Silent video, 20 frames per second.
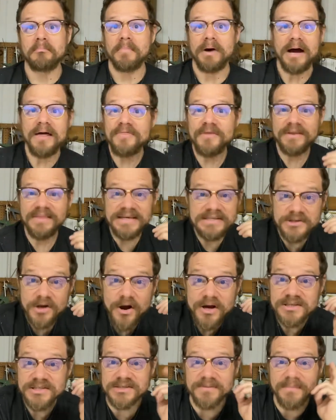I think that's
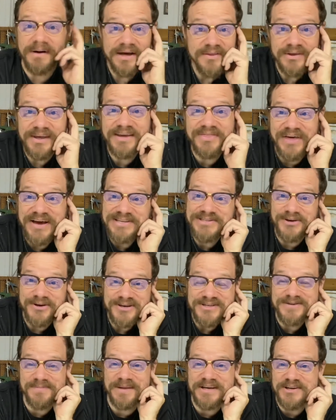awesome. I think that's
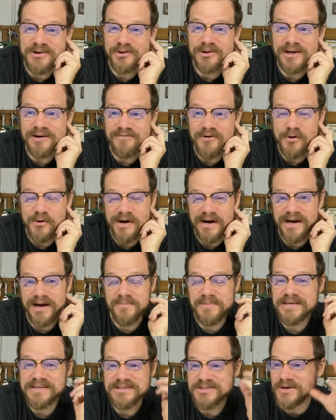awesome that you love
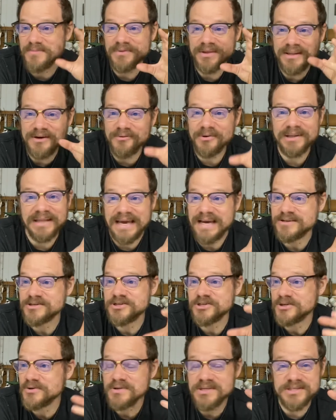origami. It's something that
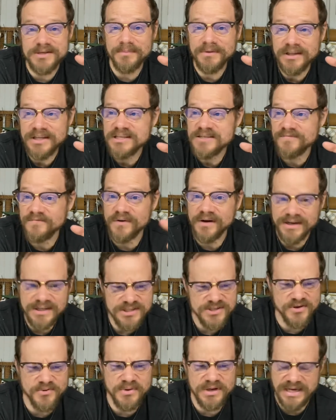relaxes you. It's something that's fun.
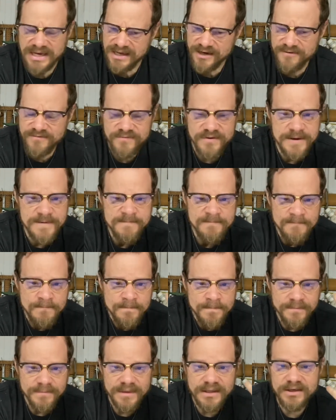It's creative.
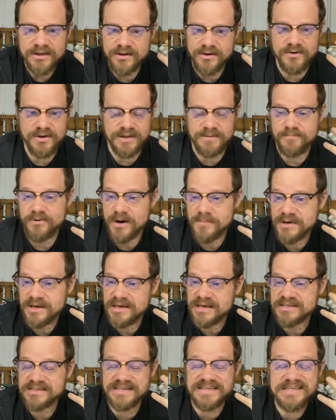You know, it
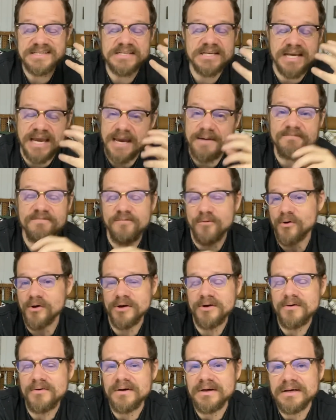probably is an escape for you.